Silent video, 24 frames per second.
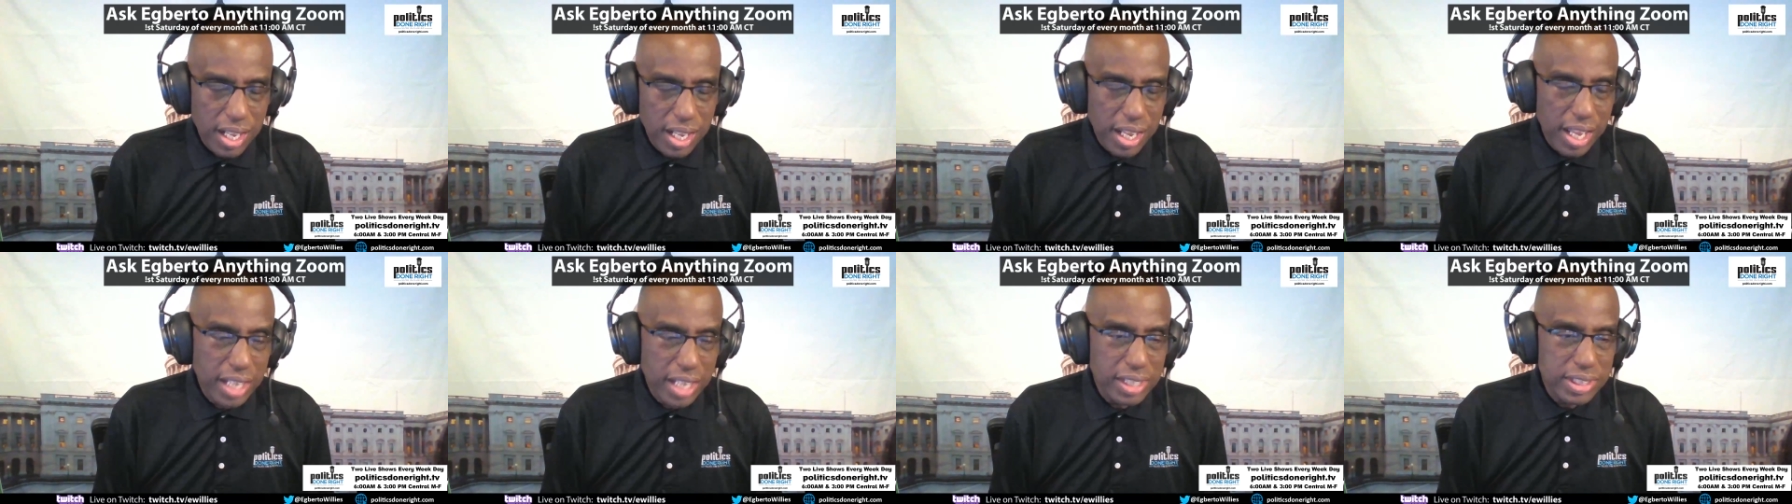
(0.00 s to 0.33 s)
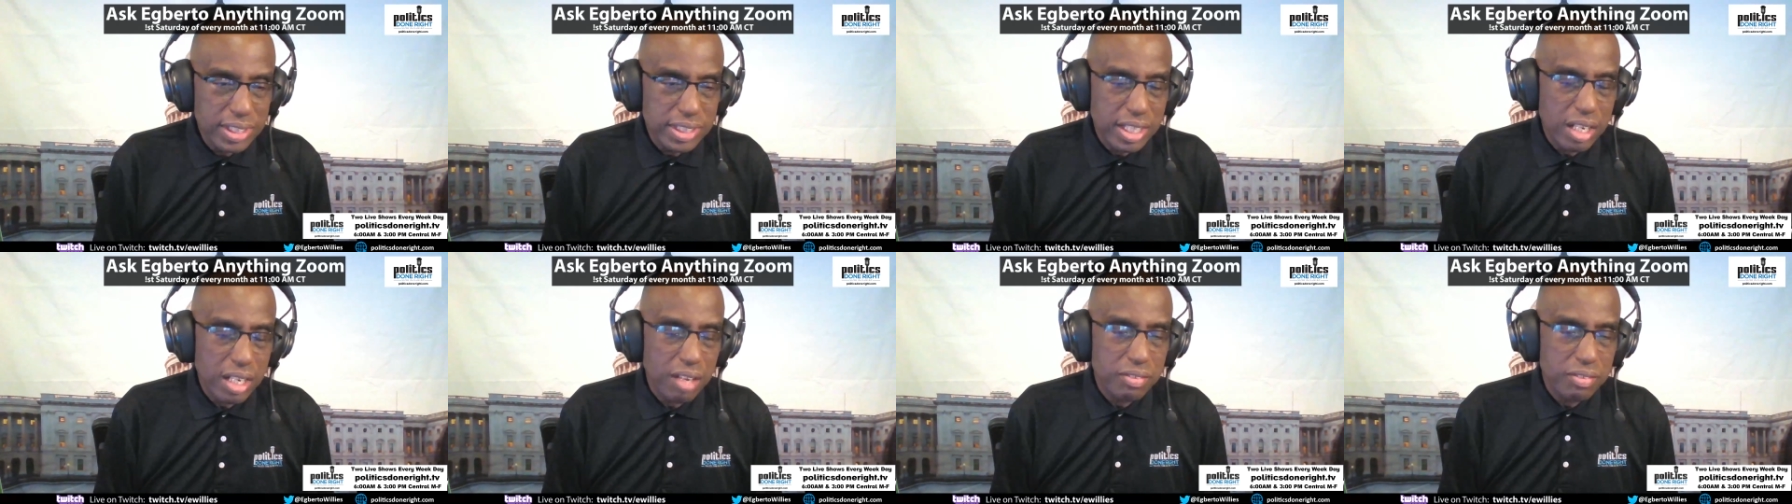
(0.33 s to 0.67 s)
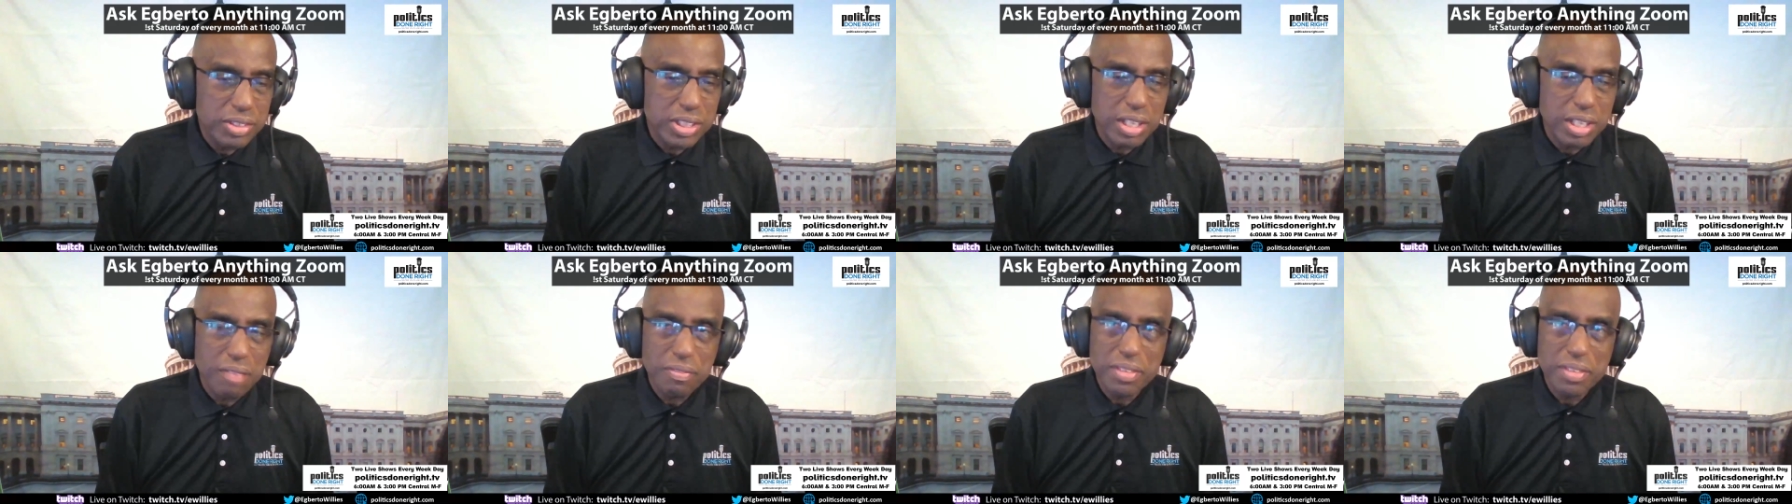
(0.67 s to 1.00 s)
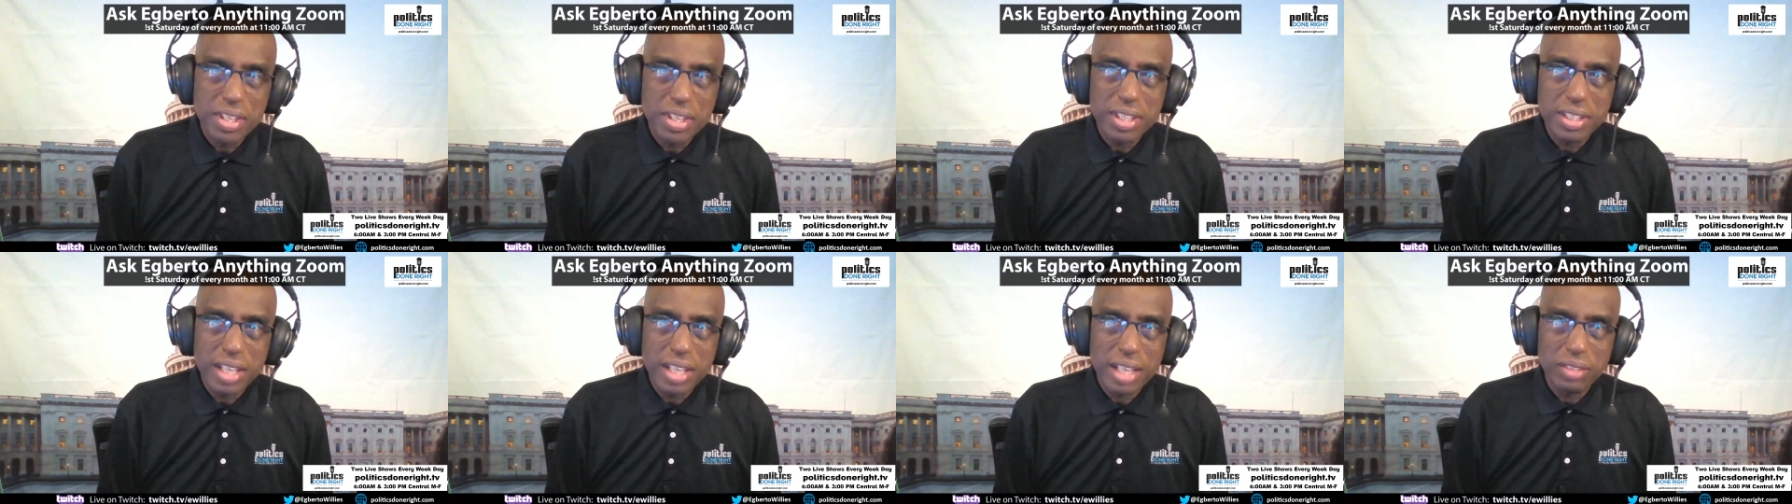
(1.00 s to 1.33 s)
instead of
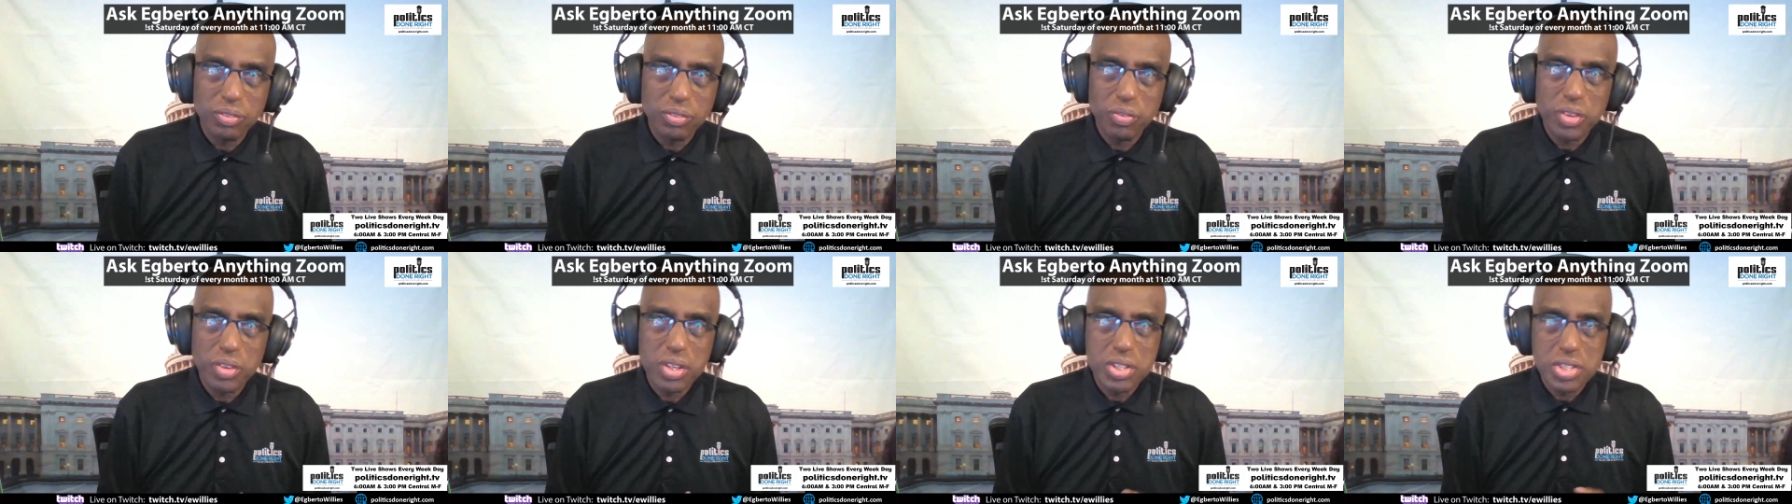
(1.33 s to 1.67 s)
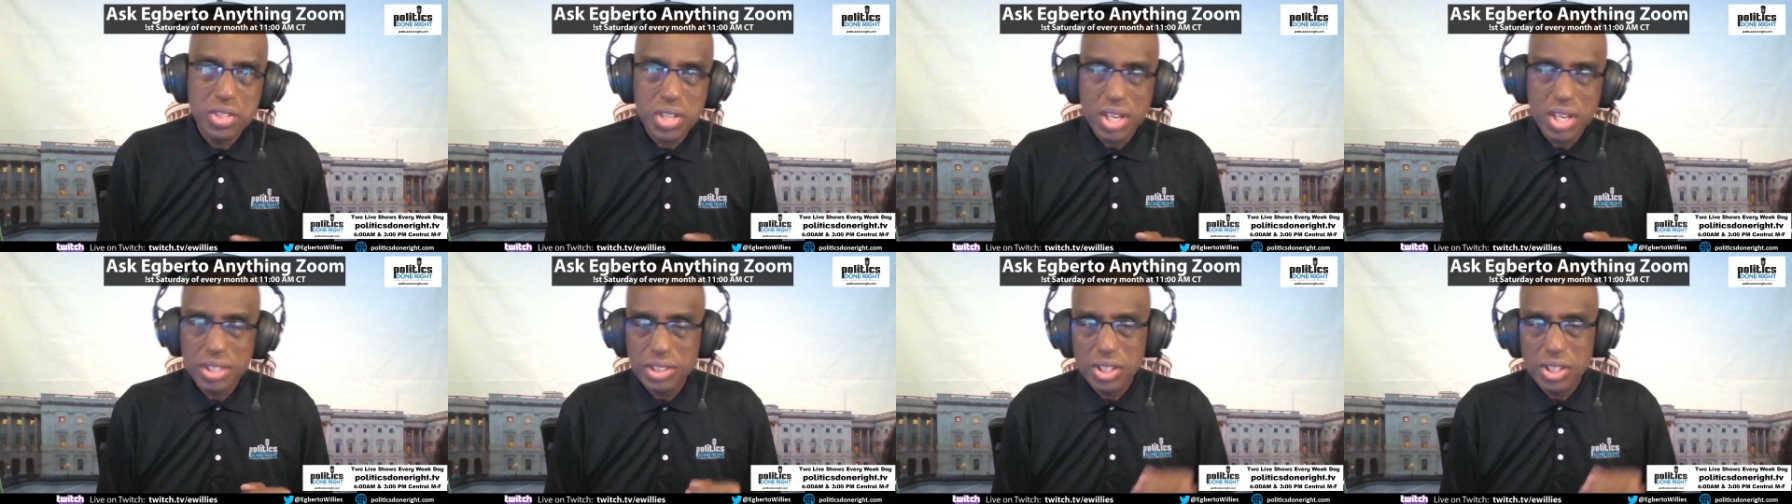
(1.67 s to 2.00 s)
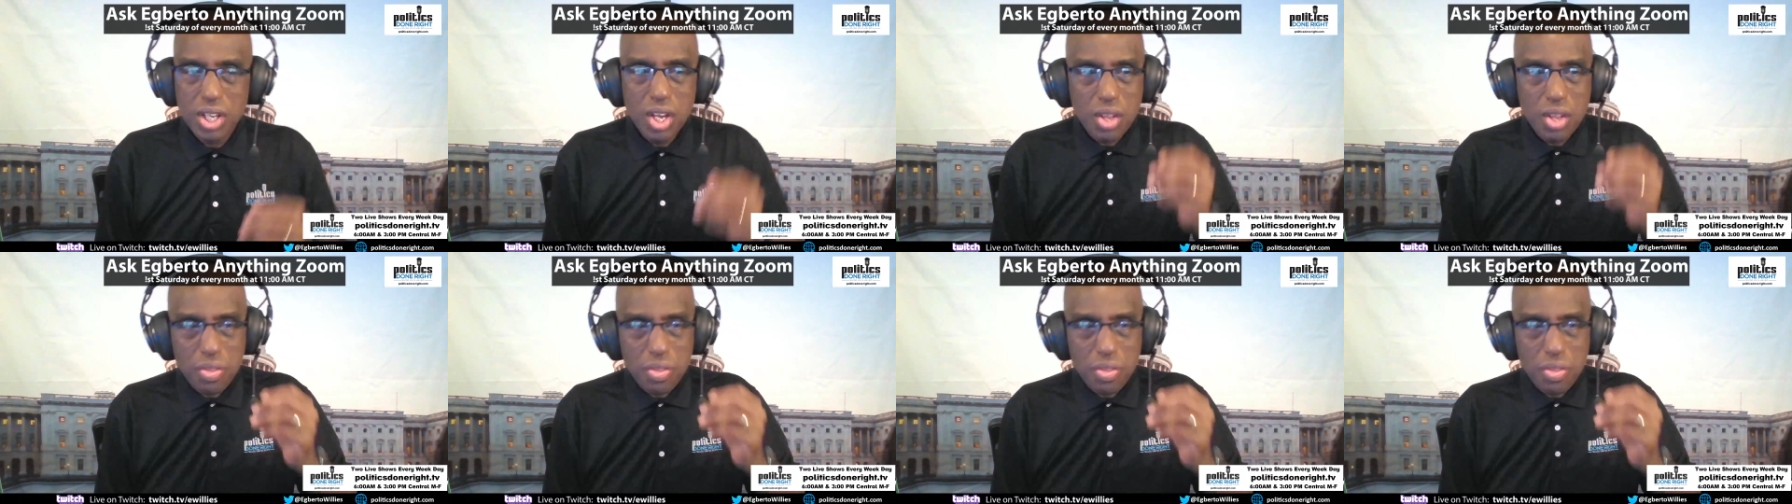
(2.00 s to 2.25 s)
something that we're just